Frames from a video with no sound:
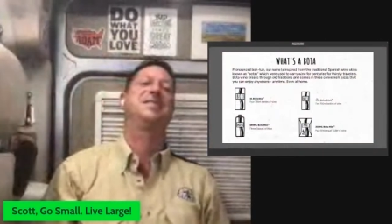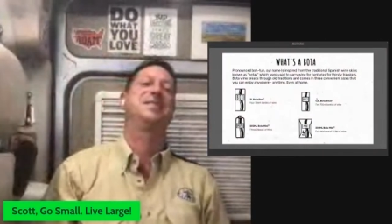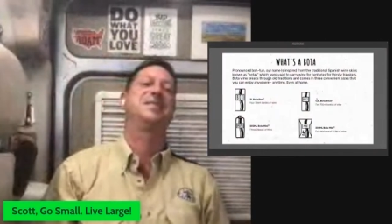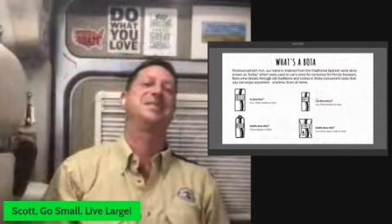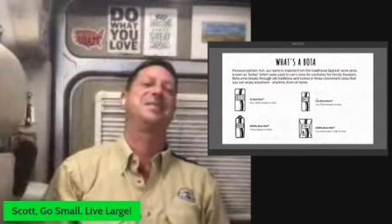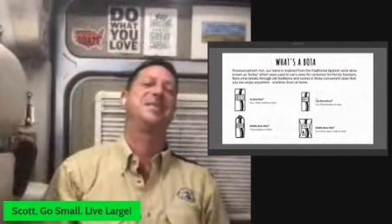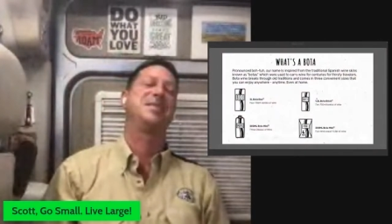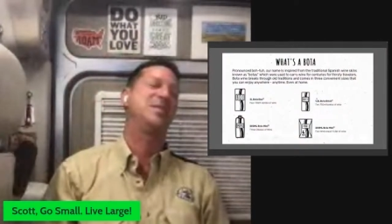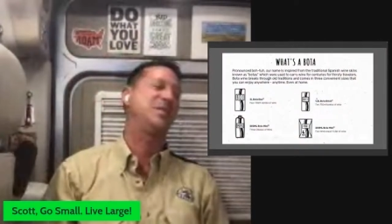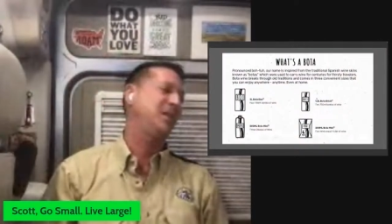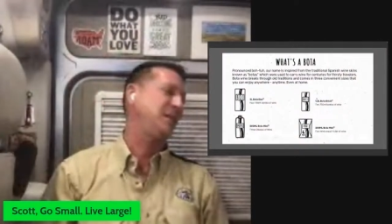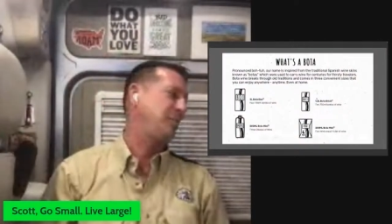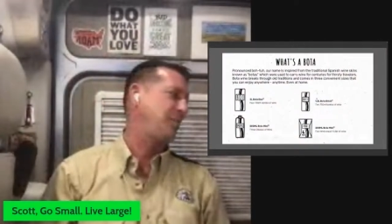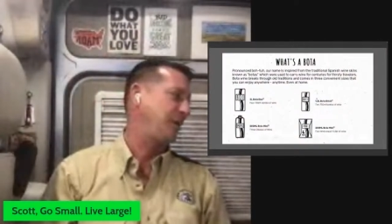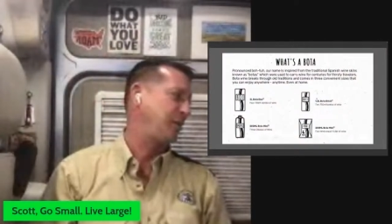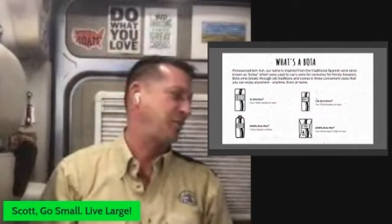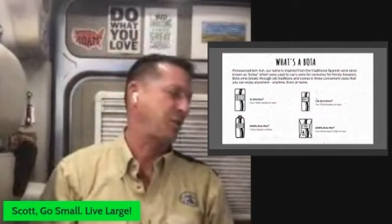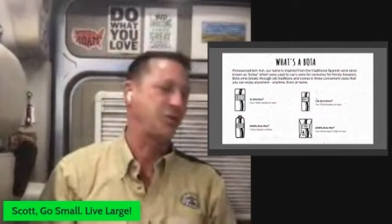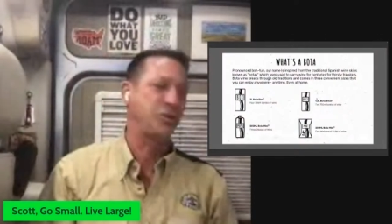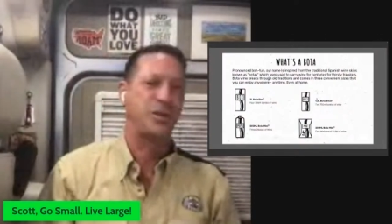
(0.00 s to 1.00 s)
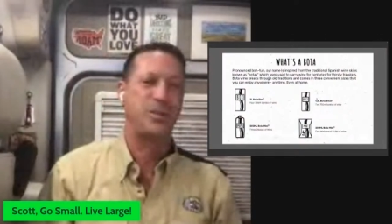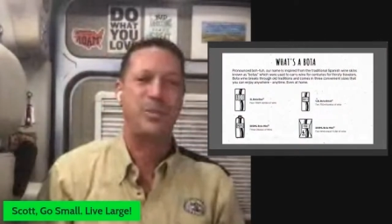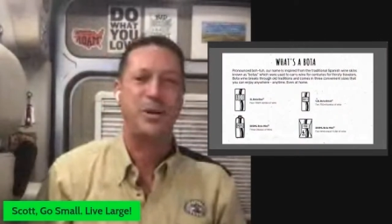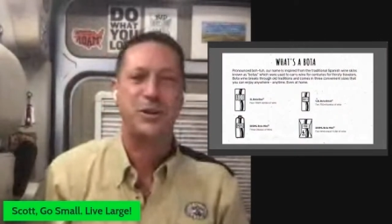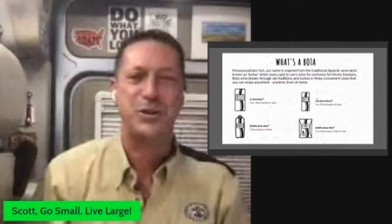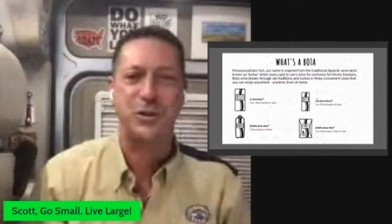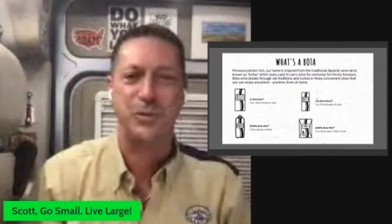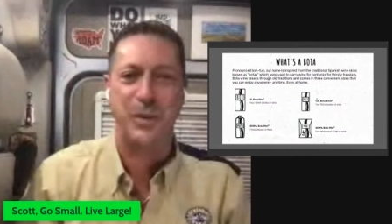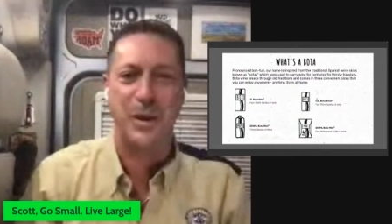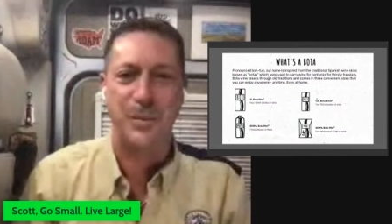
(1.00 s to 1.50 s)
Oh no, I had a picture. I took
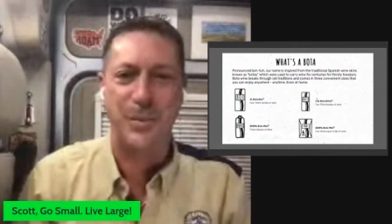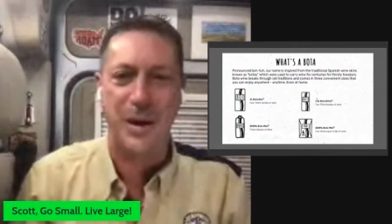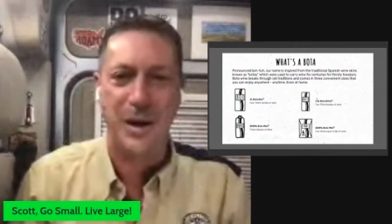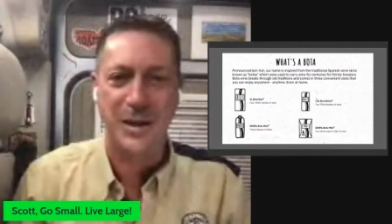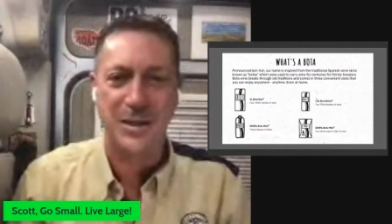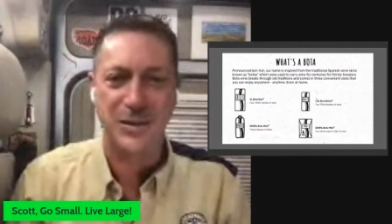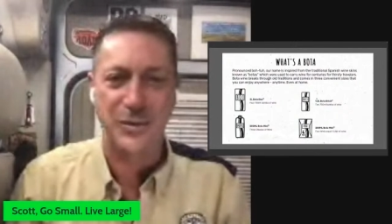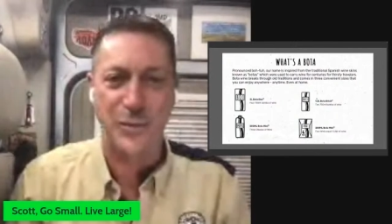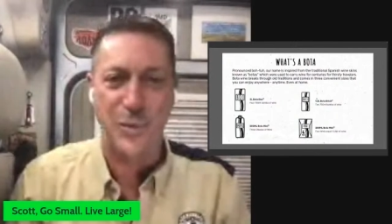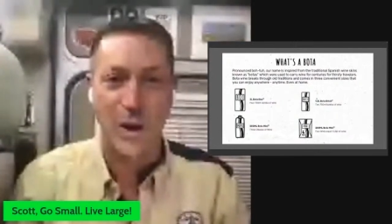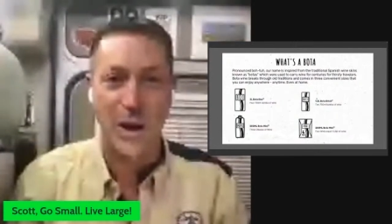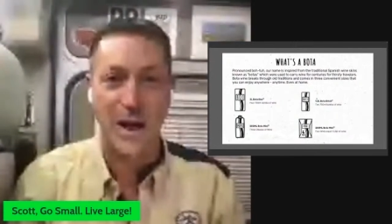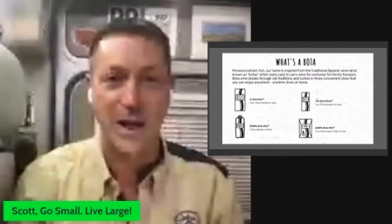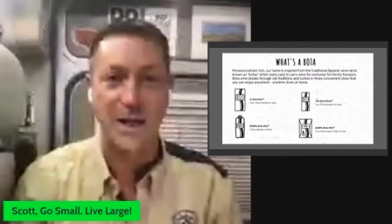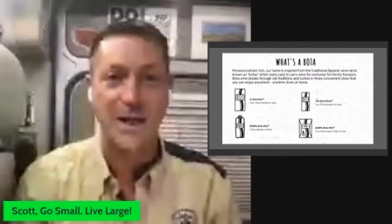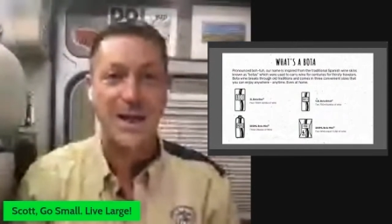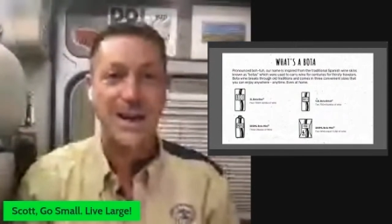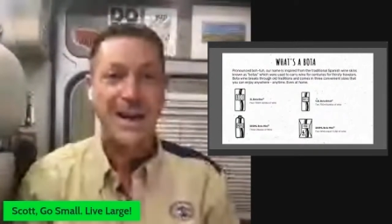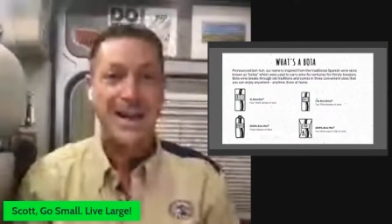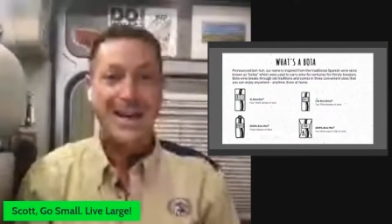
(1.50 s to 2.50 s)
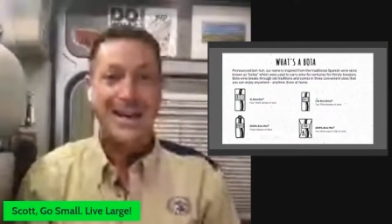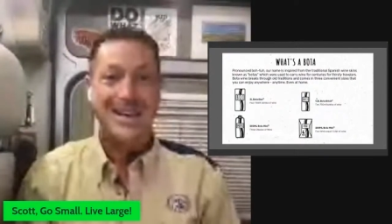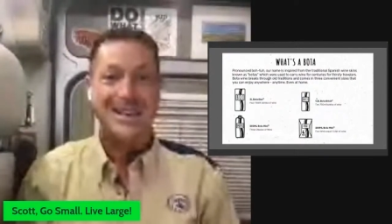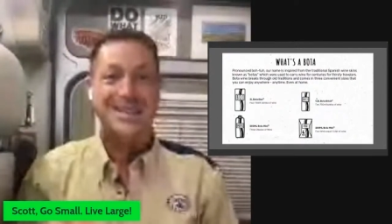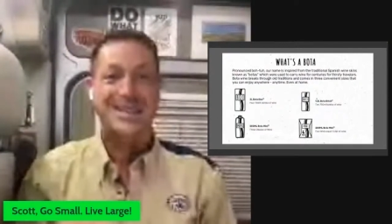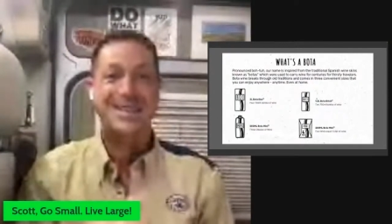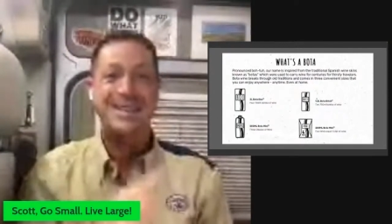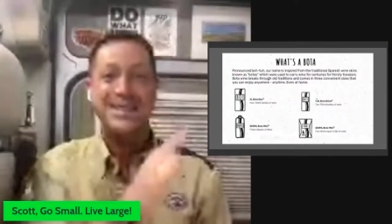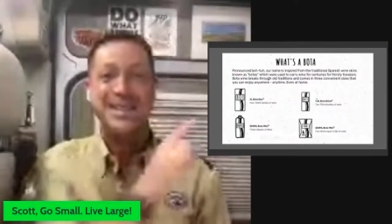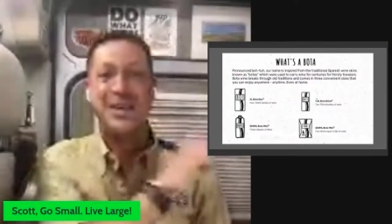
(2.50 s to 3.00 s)
a picture of my box of wine.
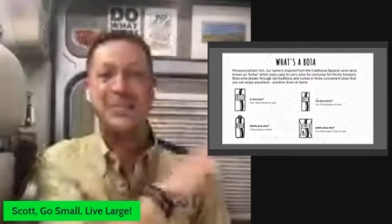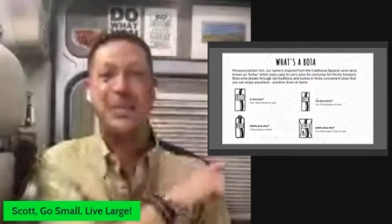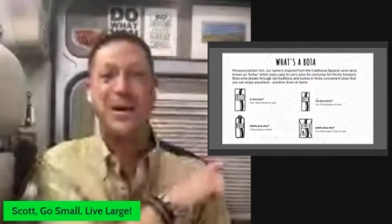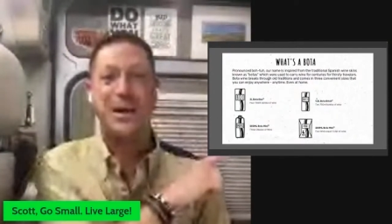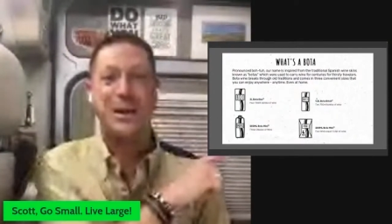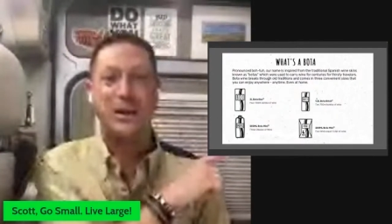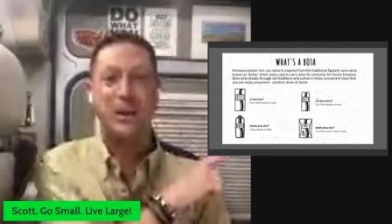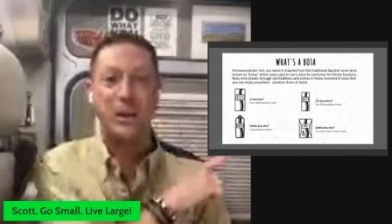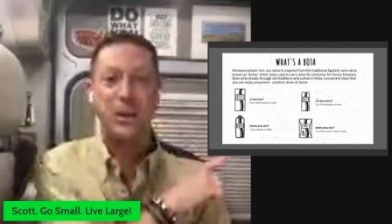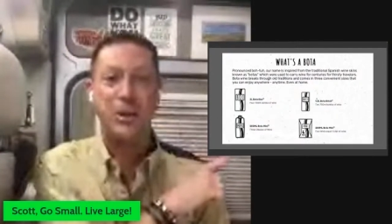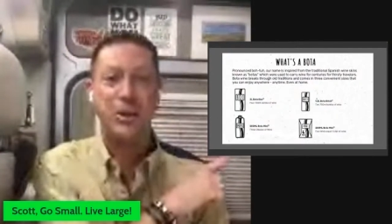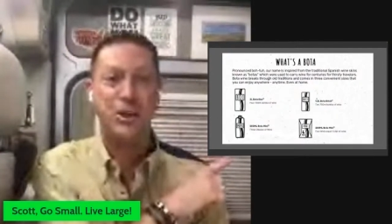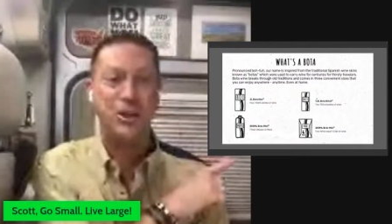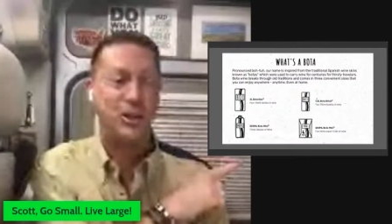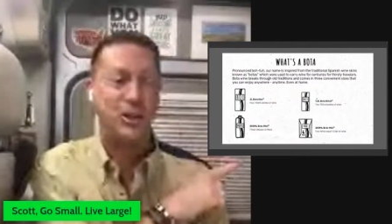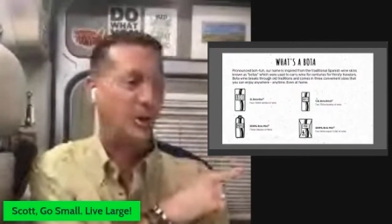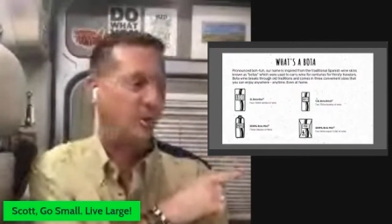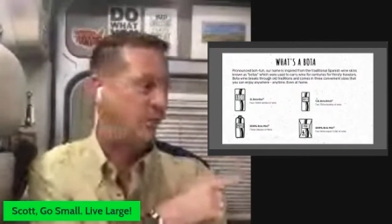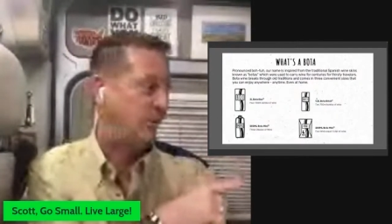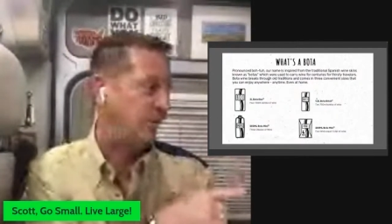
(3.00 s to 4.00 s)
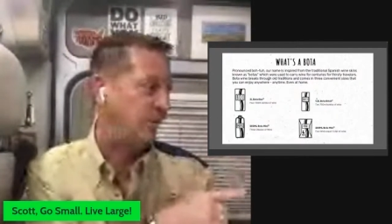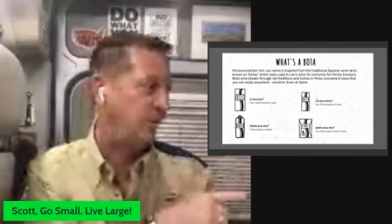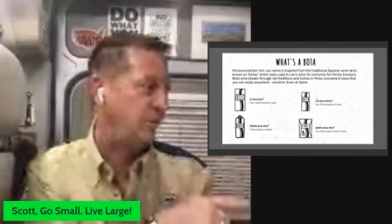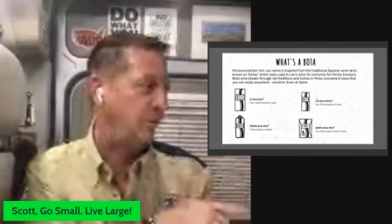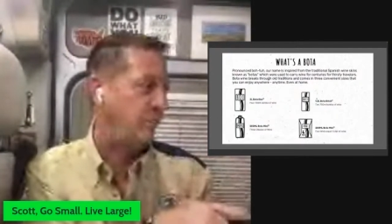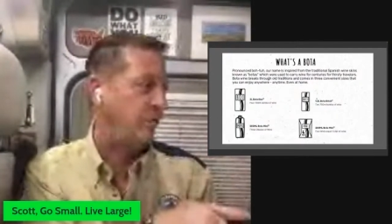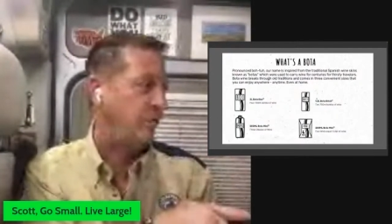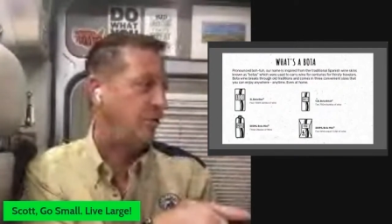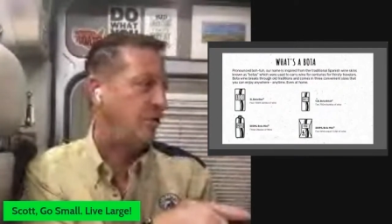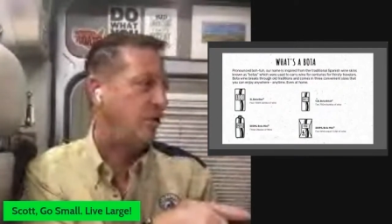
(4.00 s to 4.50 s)
It sits on my Luke shelf, as
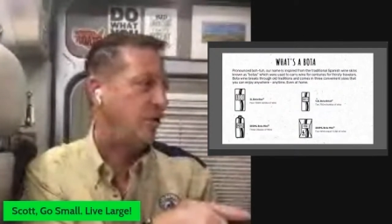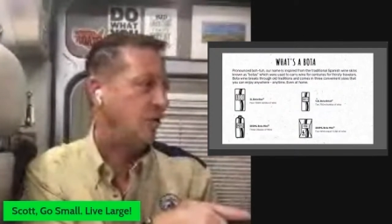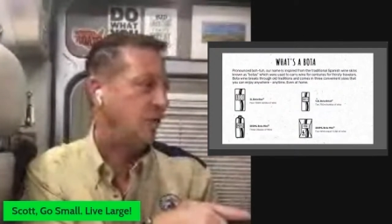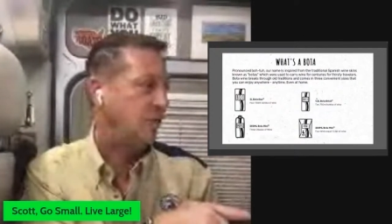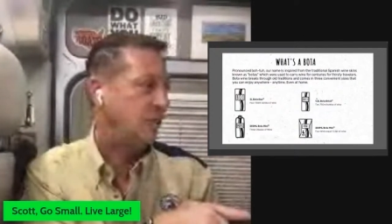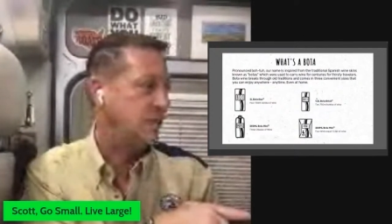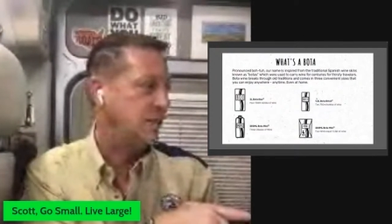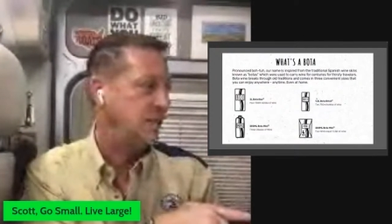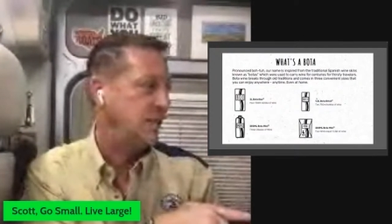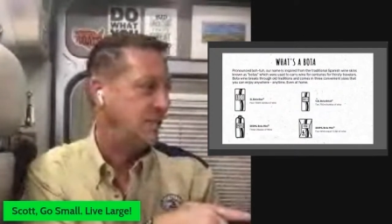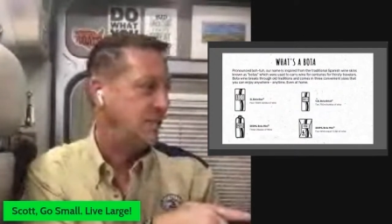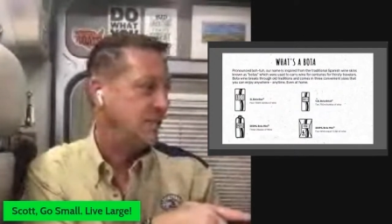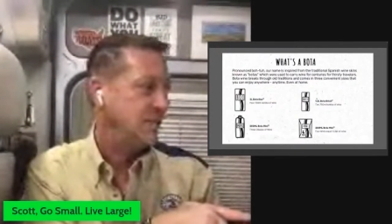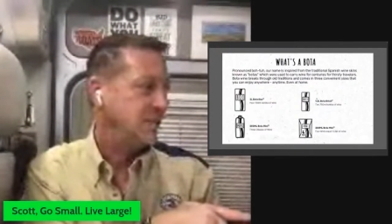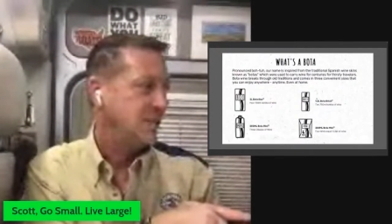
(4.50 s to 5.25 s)
some of you call it.